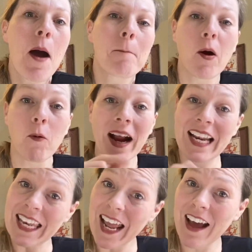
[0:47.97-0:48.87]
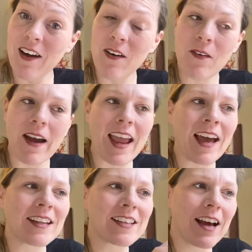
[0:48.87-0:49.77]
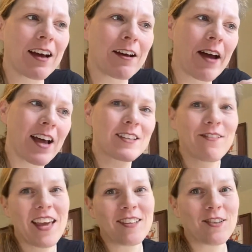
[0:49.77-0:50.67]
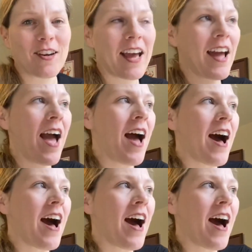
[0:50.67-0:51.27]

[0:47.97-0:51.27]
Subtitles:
but right now and as of yesterday,